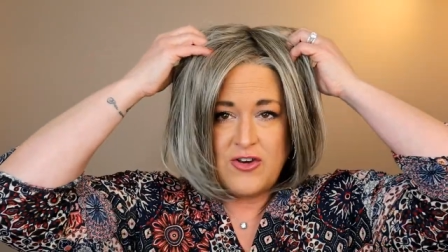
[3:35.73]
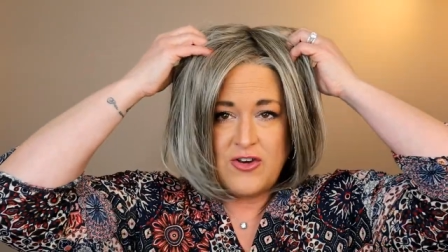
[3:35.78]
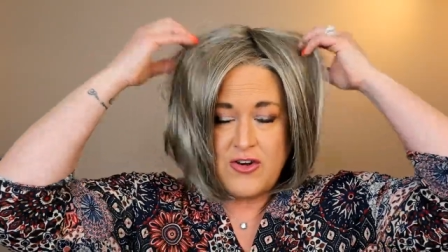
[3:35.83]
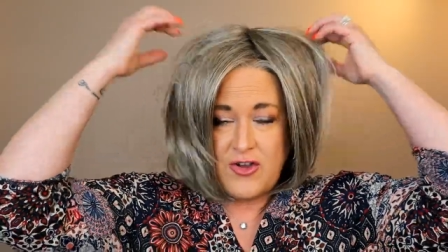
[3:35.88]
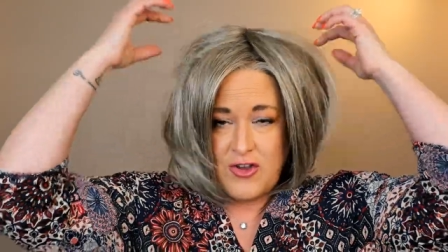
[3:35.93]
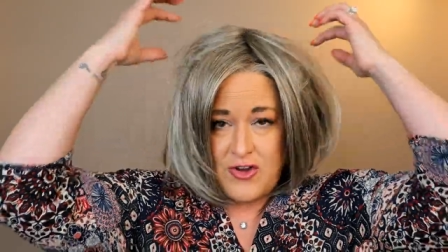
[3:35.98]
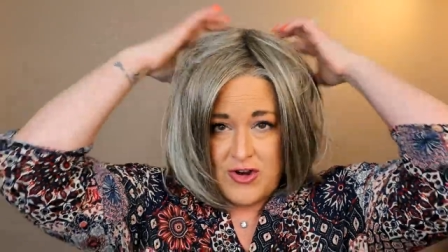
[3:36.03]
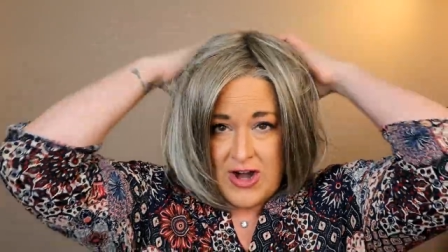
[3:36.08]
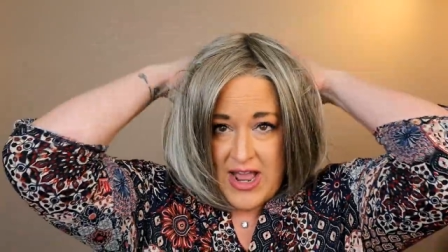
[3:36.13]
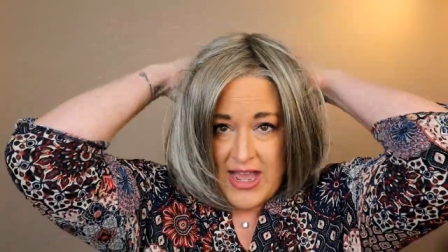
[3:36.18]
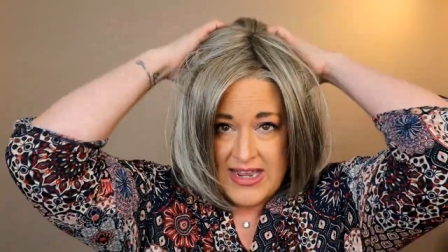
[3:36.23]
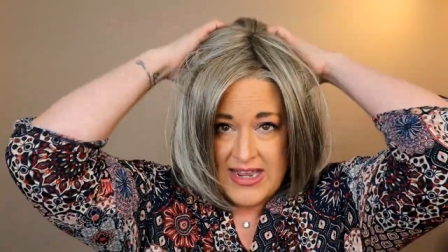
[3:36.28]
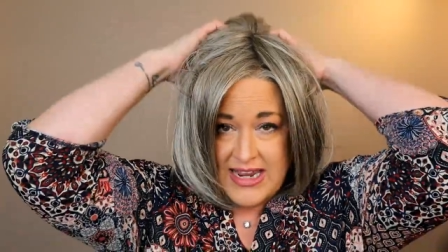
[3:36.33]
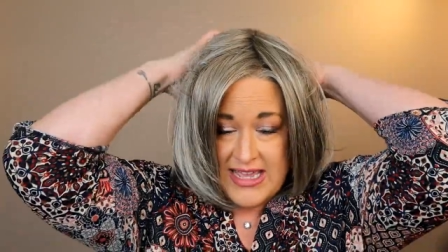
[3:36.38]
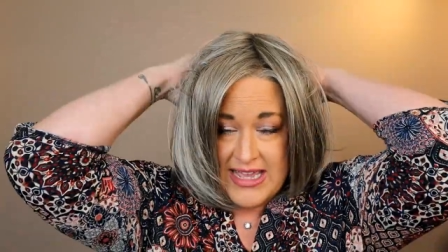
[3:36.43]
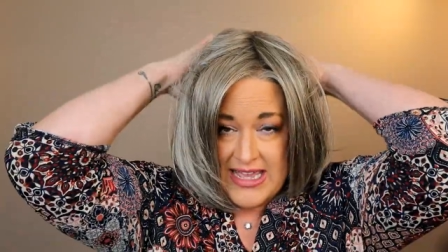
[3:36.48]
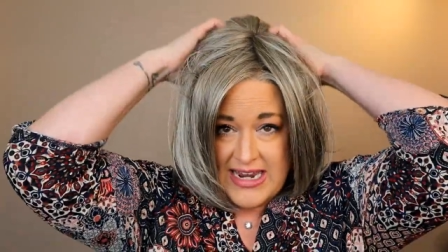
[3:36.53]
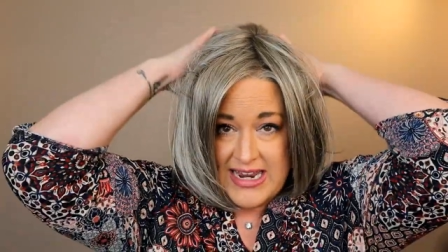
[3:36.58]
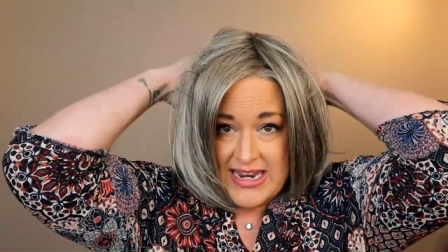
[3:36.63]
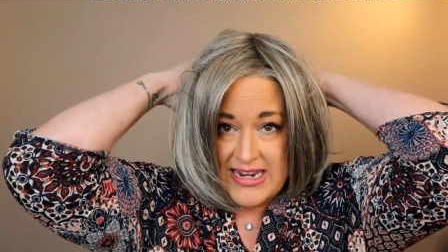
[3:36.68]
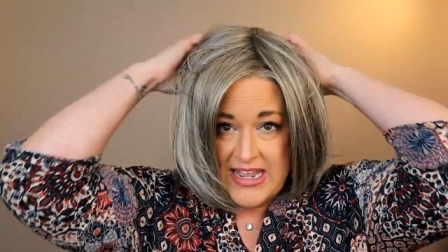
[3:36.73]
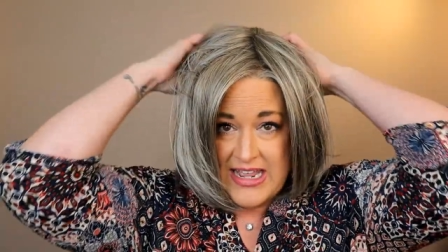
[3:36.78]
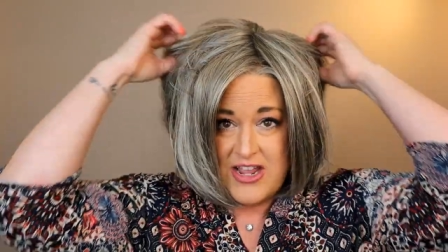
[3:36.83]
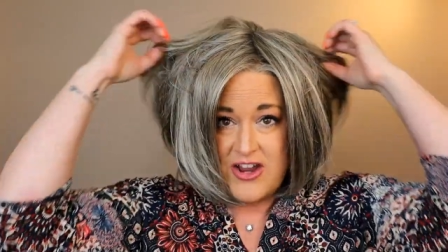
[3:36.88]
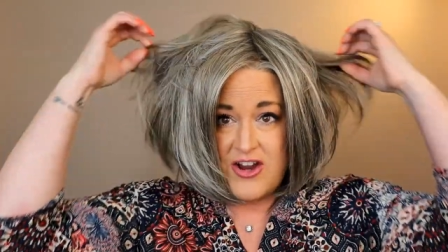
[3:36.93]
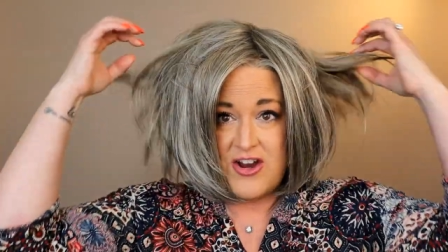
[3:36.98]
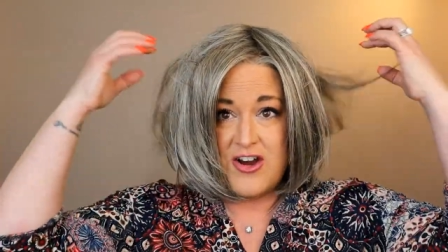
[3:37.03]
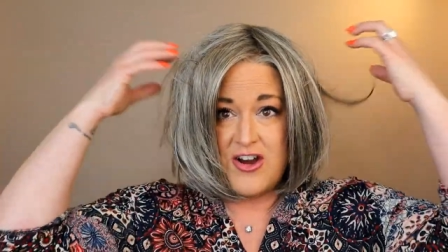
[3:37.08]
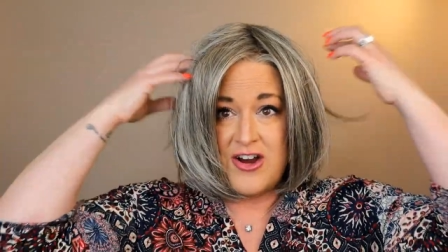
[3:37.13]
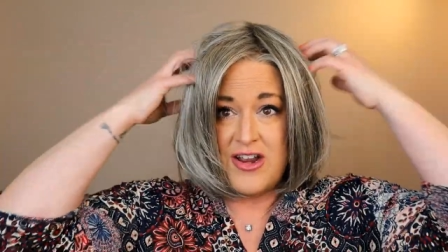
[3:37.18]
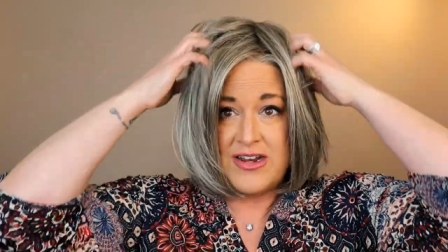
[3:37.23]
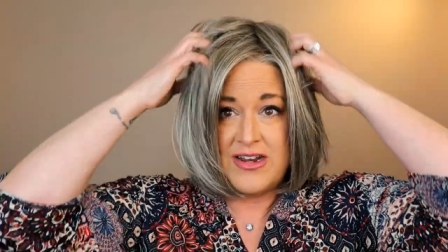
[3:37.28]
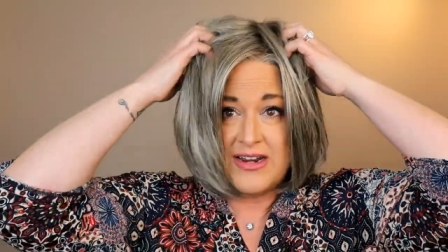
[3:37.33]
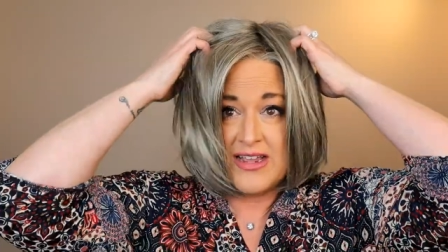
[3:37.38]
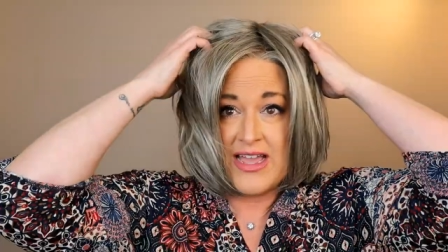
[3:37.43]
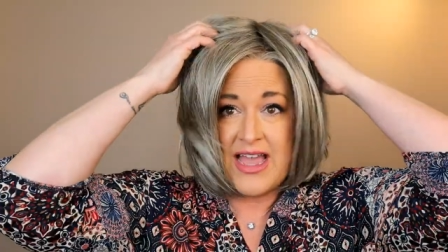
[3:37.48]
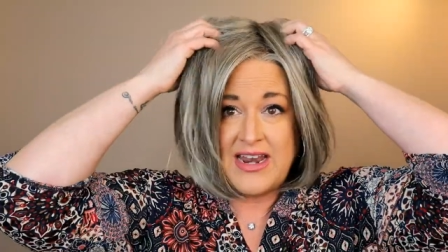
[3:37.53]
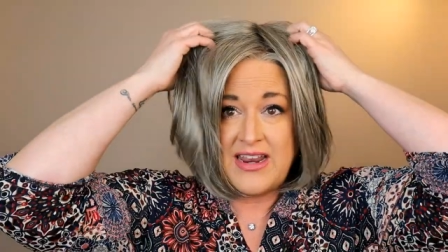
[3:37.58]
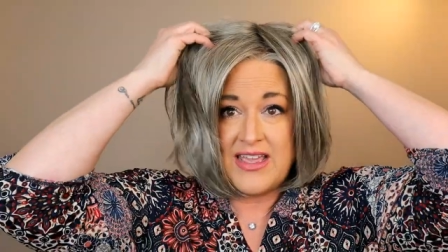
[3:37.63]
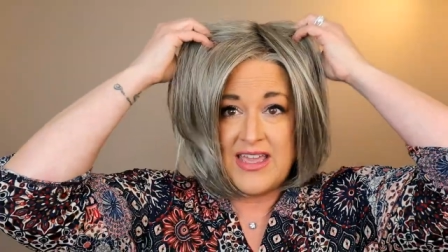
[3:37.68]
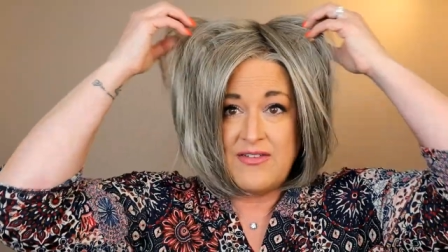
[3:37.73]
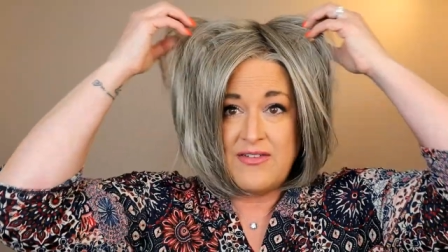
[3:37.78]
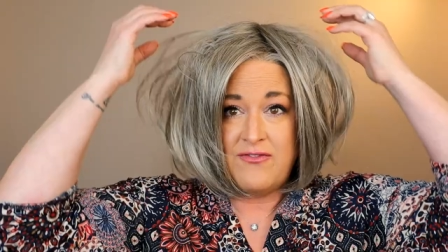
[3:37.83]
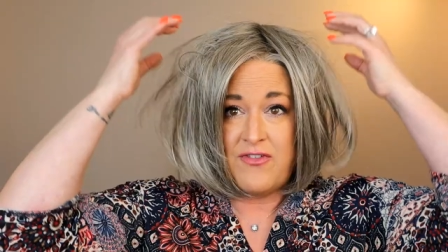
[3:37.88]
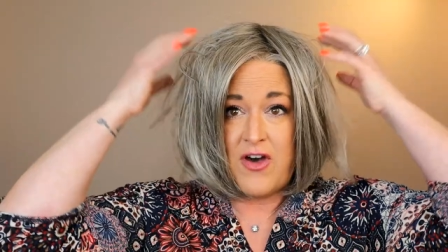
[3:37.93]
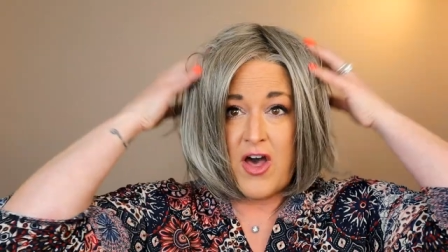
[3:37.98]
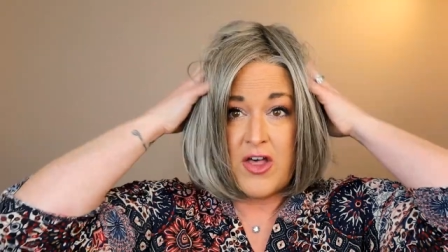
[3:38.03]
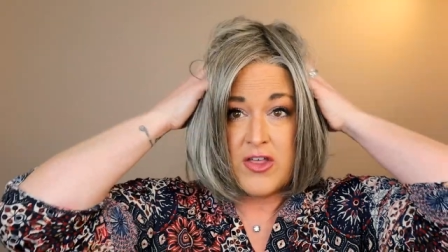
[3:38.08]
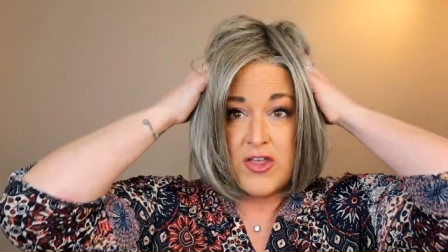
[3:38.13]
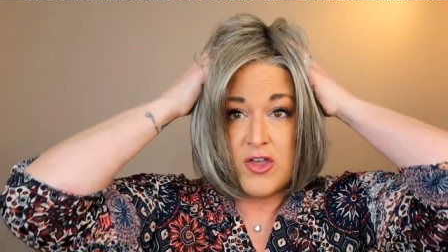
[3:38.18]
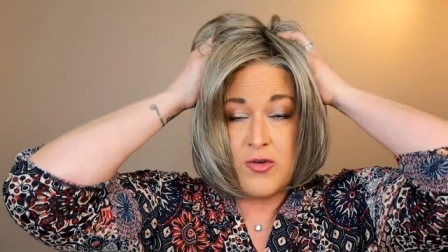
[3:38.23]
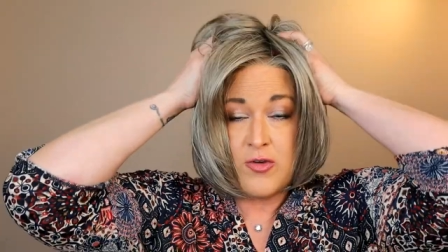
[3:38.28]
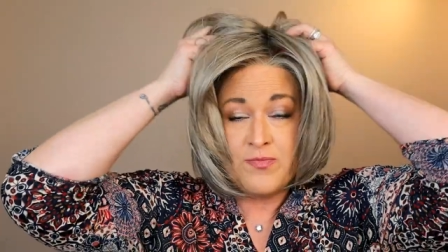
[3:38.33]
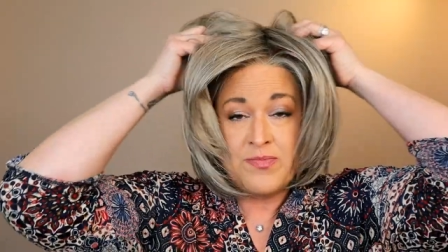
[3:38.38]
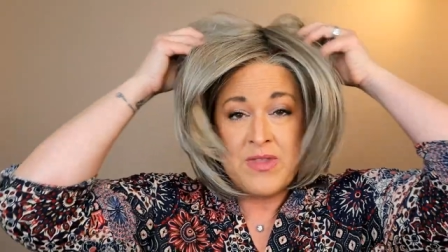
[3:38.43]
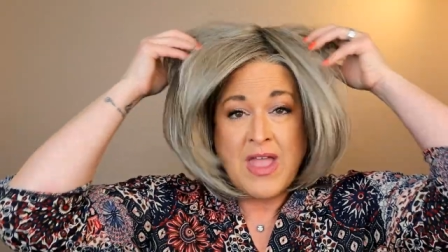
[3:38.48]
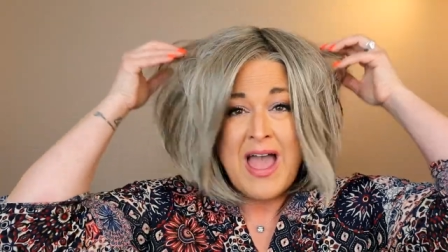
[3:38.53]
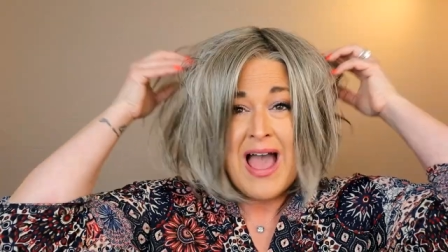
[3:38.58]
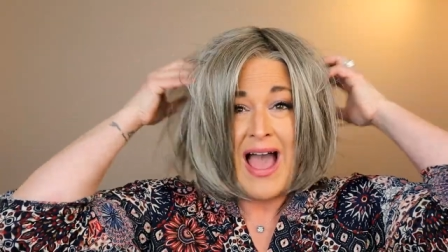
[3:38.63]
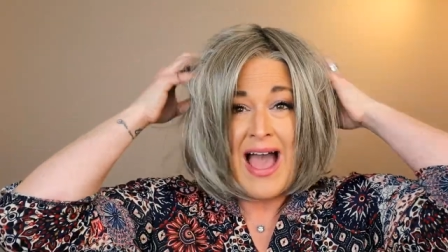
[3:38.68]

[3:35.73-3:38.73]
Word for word: You know, you're not going to get in here and kind of get volume.